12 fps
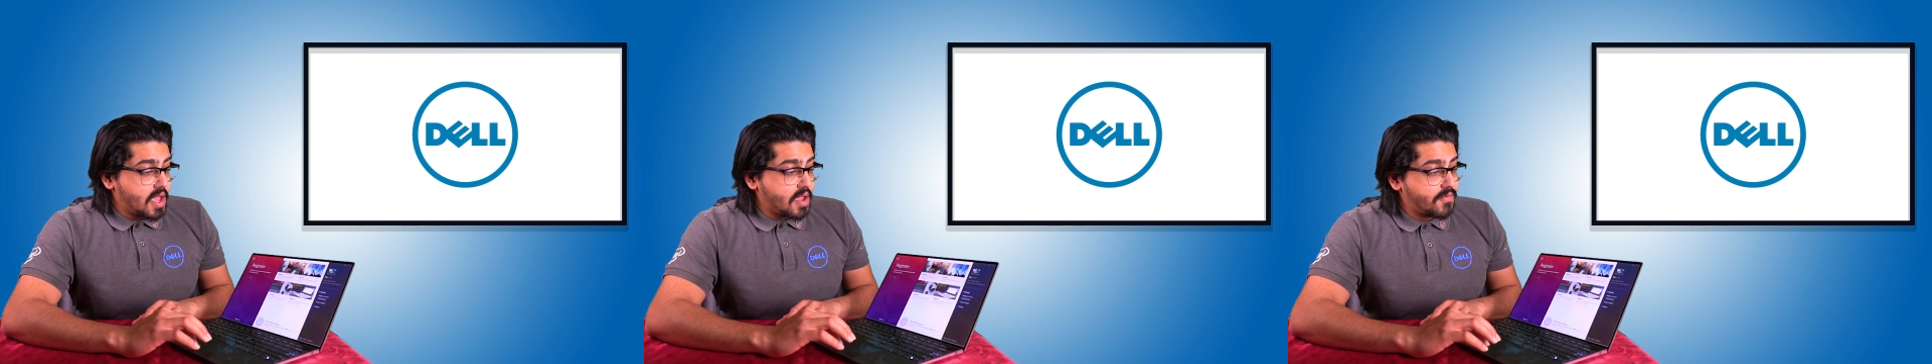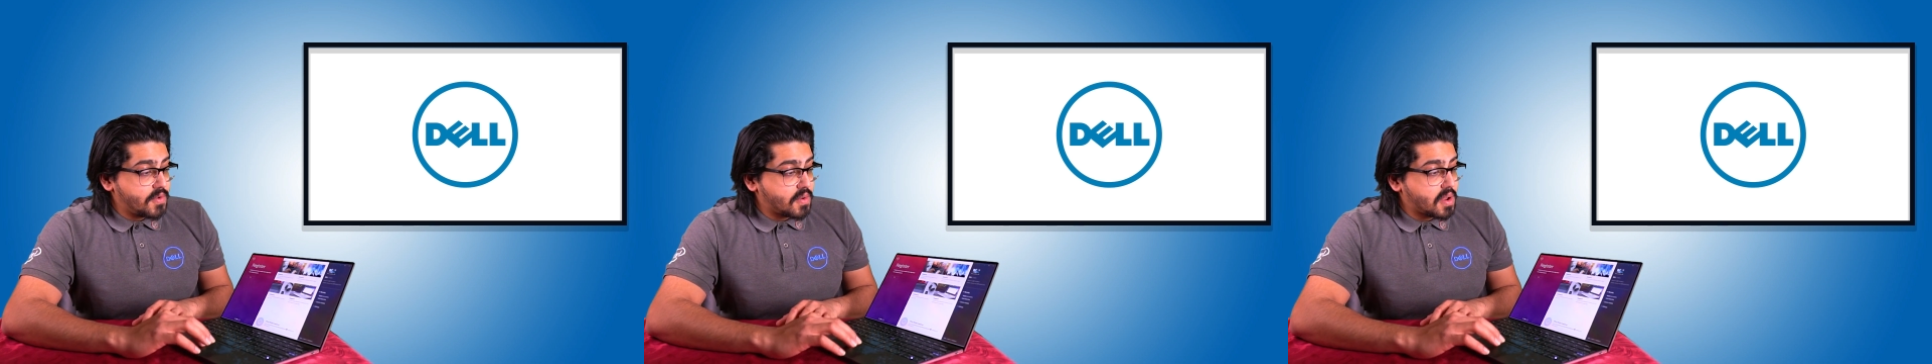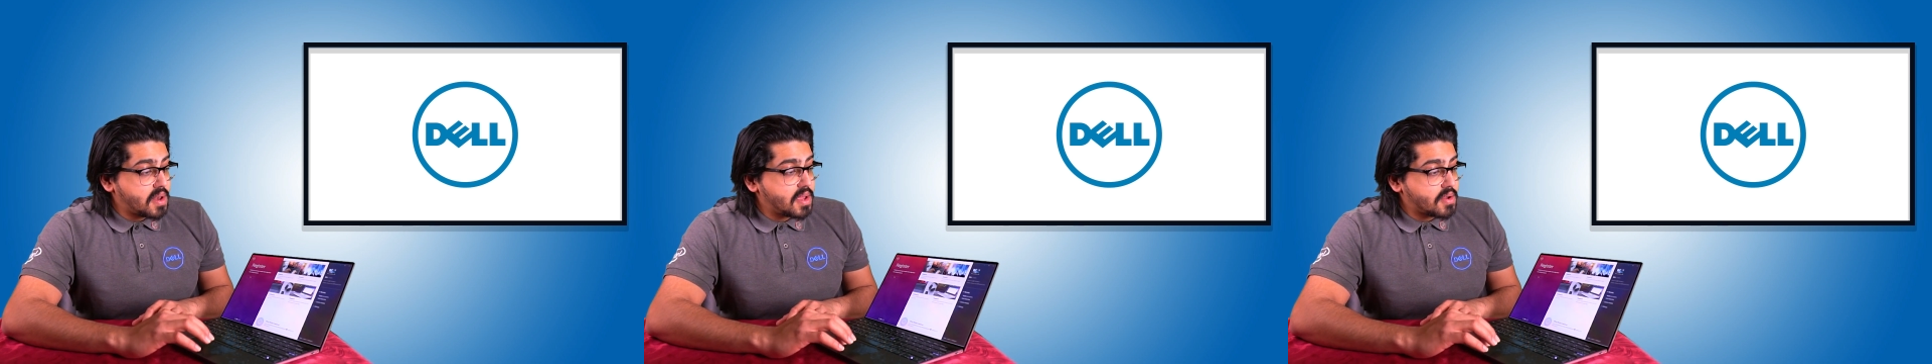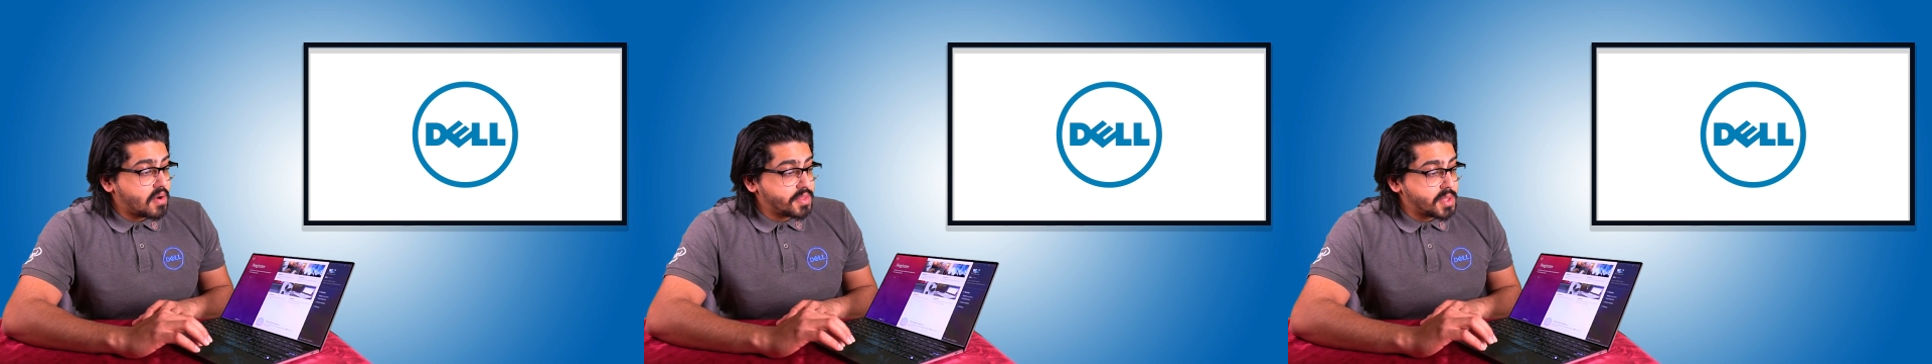If you
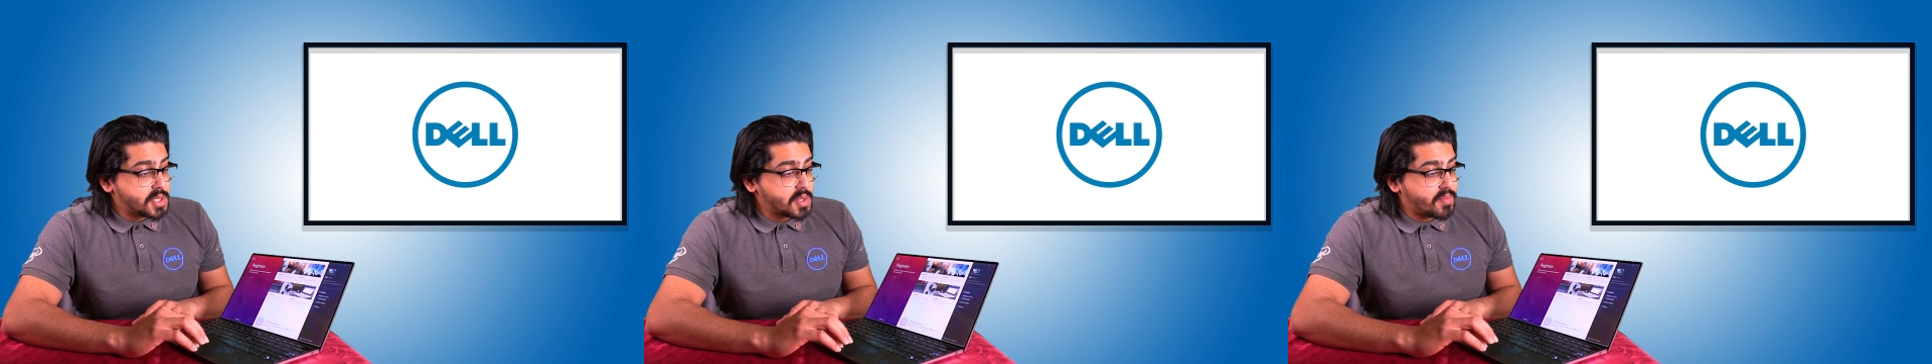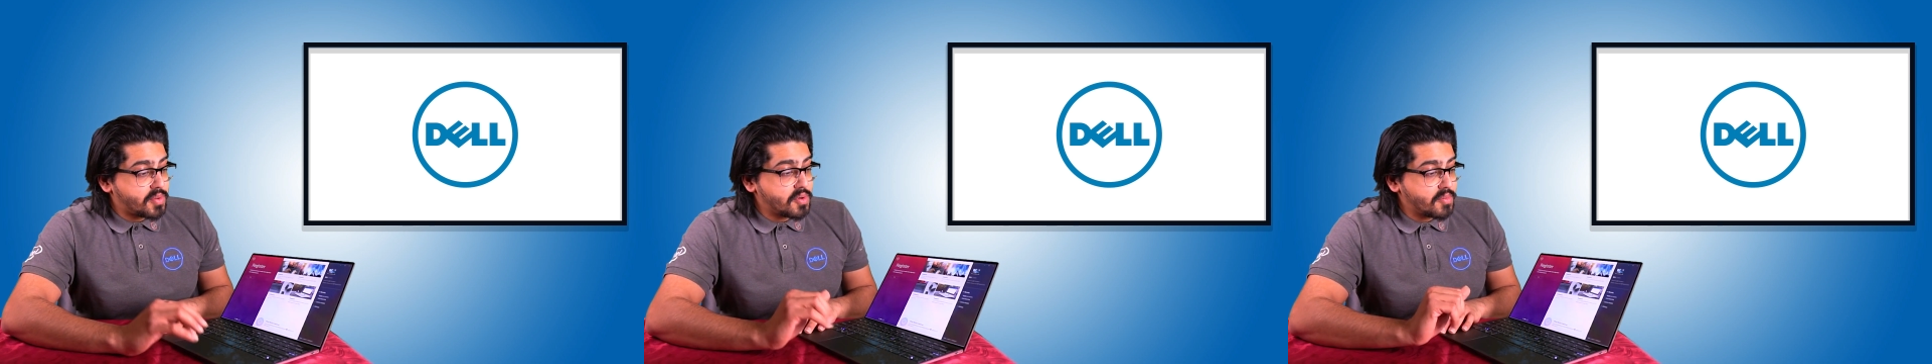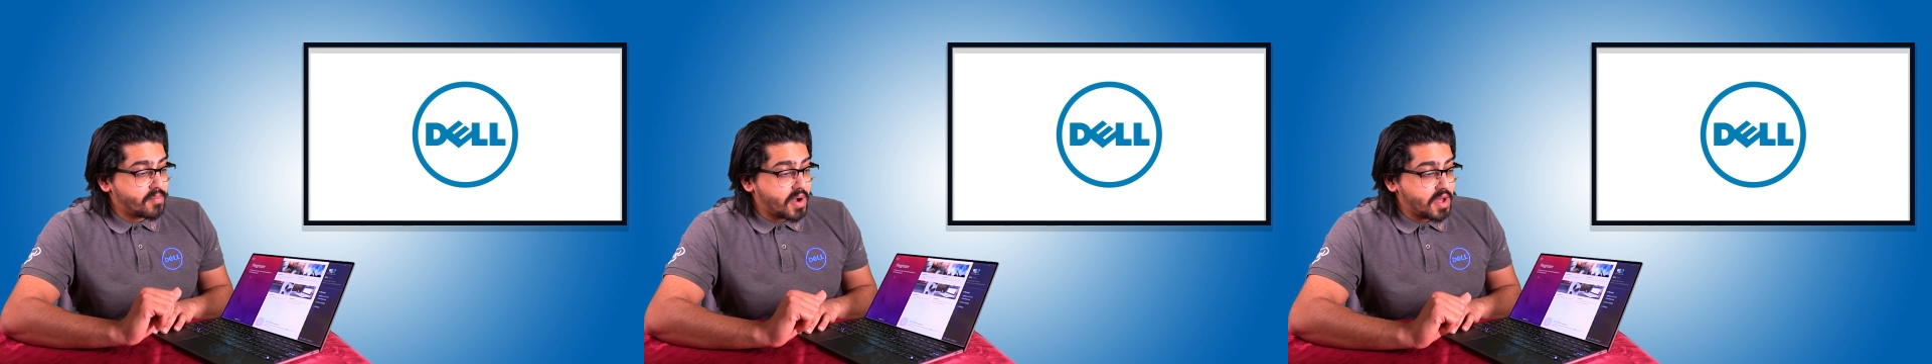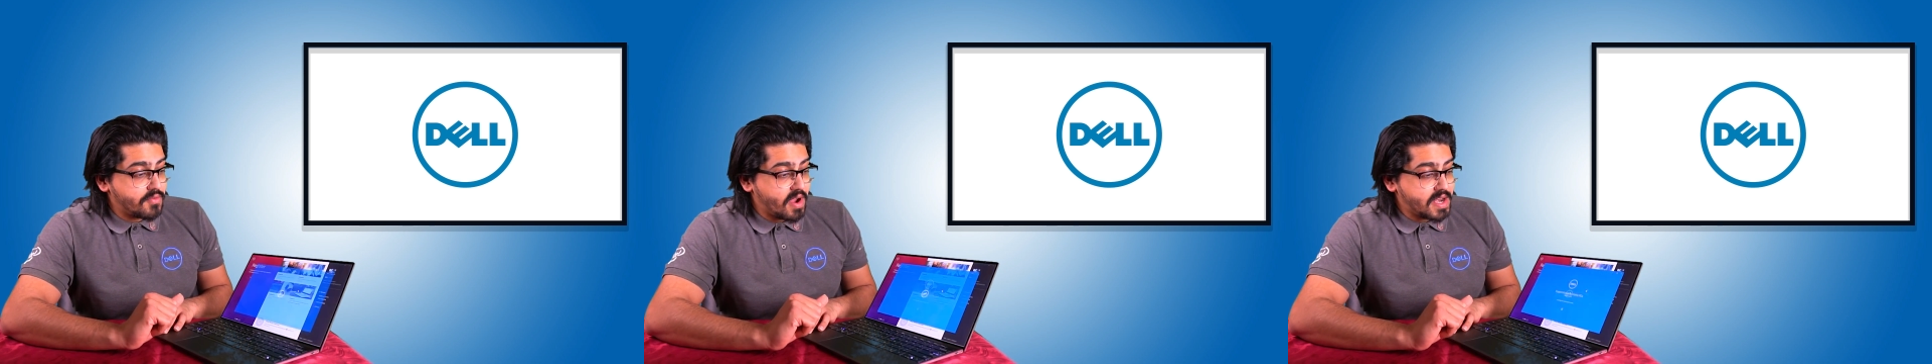click on the support
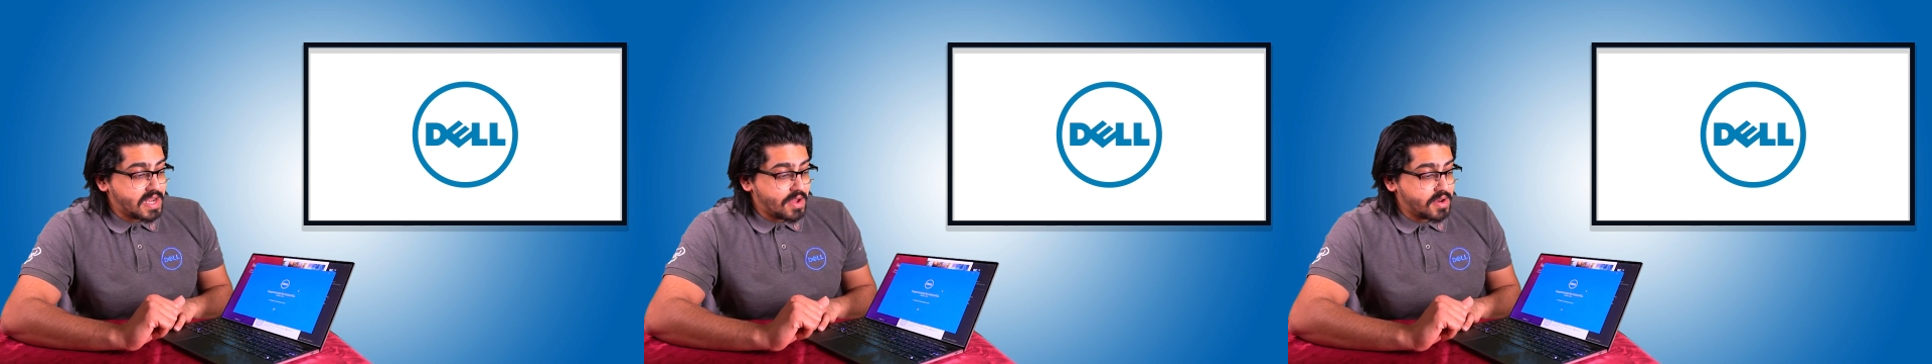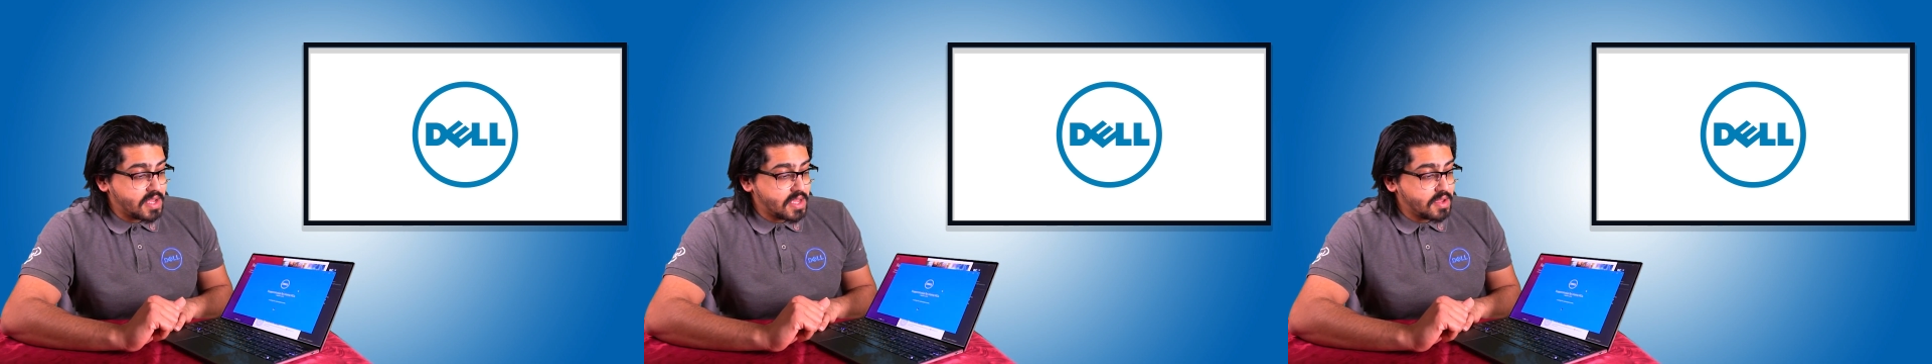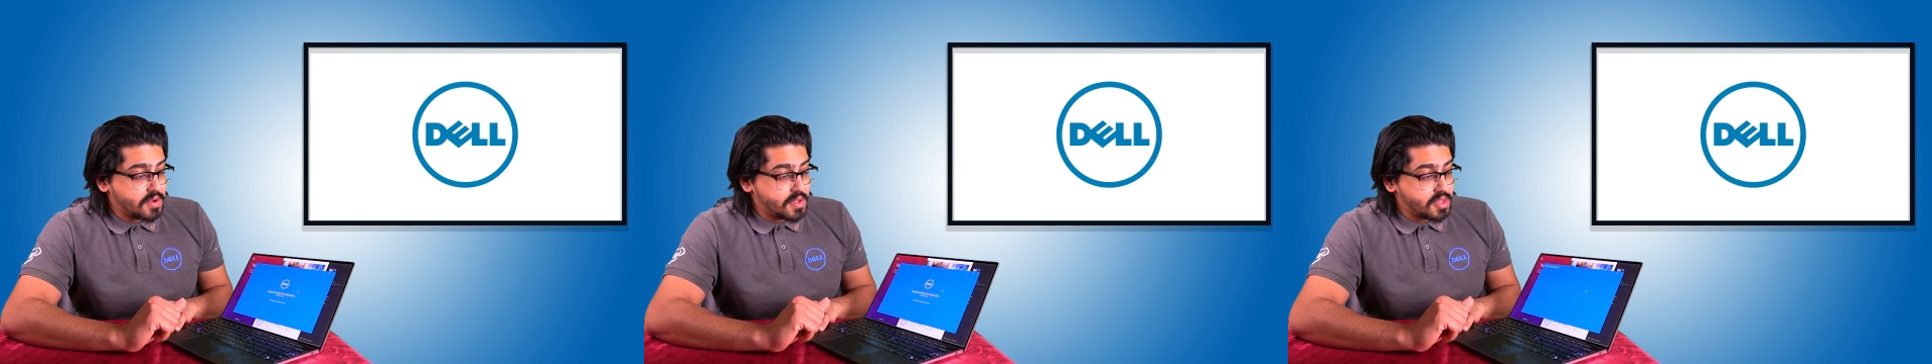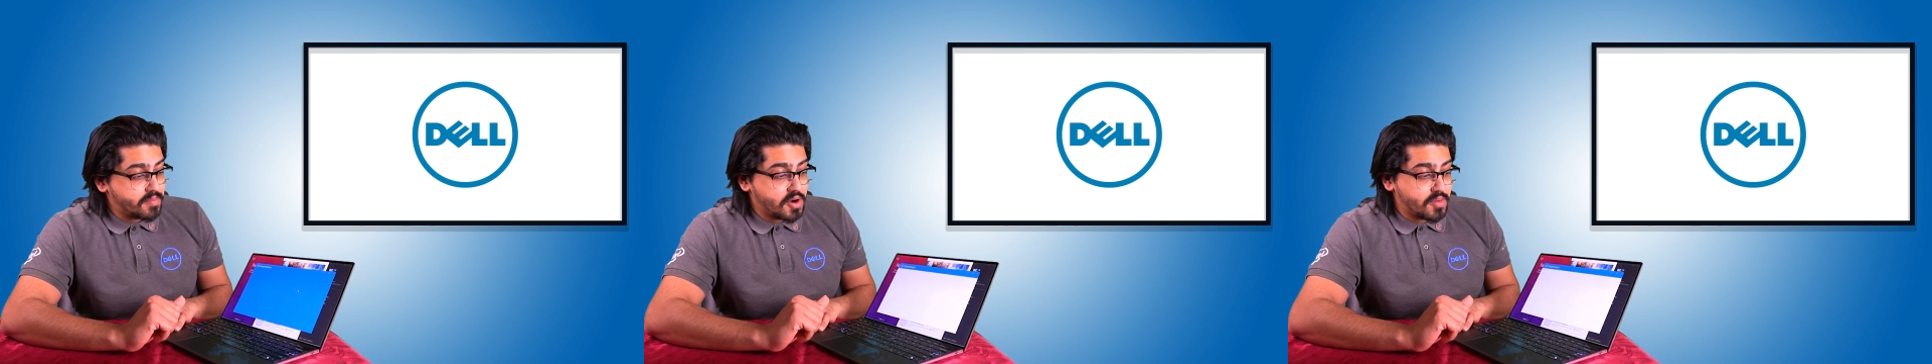button right down here
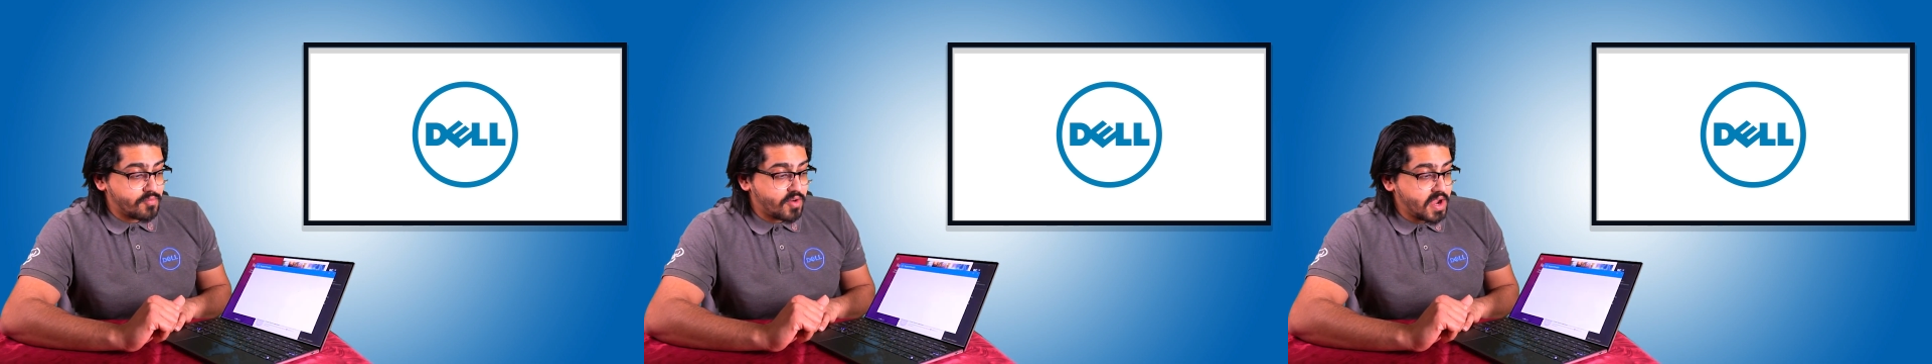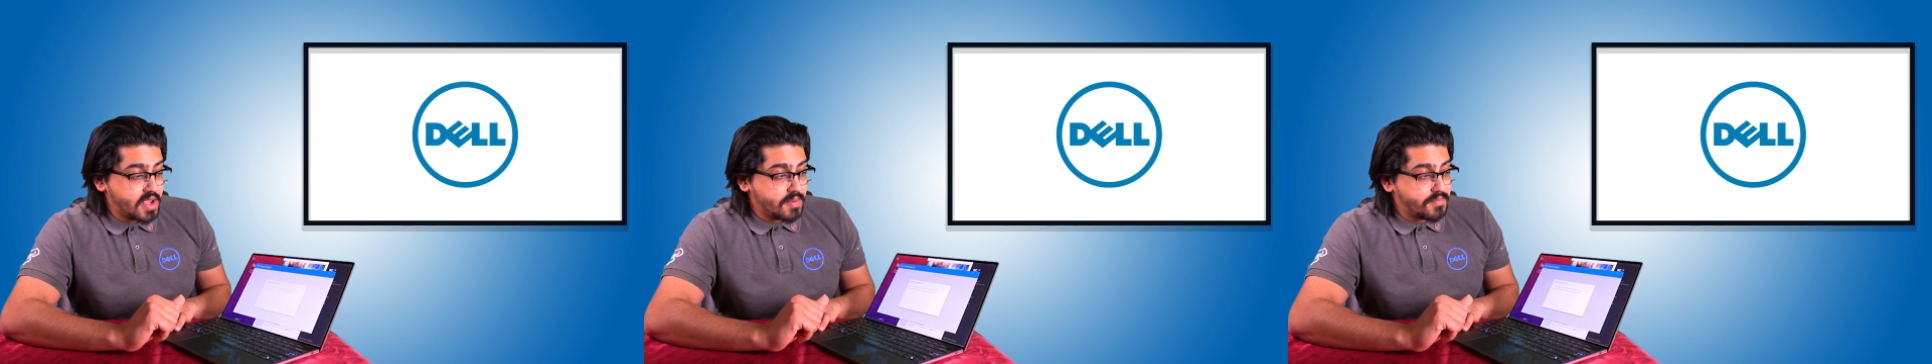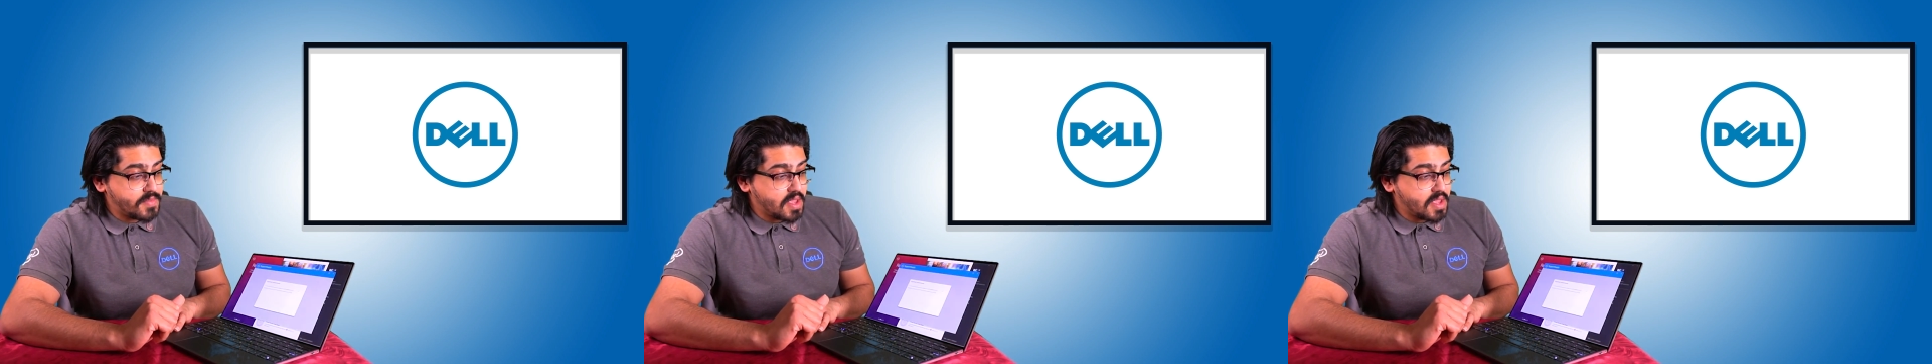on the bottom right,